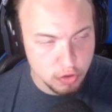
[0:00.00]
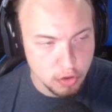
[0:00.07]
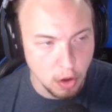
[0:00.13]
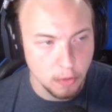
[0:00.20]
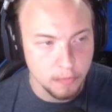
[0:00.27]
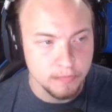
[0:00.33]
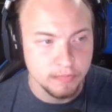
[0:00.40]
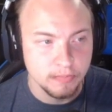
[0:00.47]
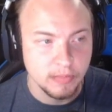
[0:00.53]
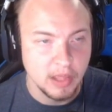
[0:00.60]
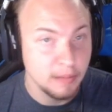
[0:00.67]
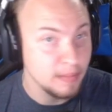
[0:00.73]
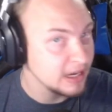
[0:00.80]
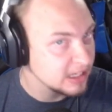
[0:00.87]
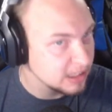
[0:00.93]
So he
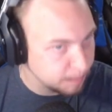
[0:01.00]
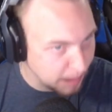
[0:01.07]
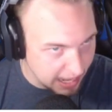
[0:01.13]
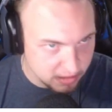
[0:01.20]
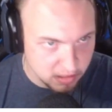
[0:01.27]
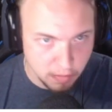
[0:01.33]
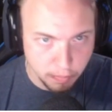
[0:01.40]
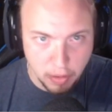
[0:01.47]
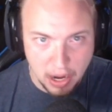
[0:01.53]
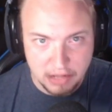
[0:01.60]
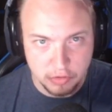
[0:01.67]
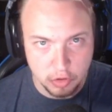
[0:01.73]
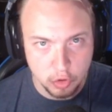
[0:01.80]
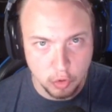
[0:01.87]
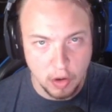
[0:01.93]
makes it back to the
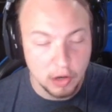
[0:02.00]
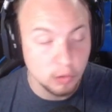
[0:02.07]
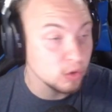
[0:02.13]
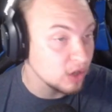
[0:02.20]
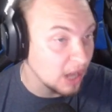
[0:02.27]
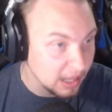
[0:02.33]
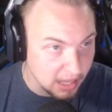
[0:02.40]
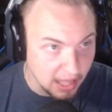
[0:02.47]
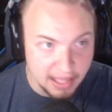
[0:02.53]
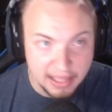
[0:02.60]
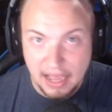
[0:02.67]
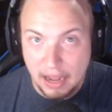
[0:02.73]
practice squad, which I like.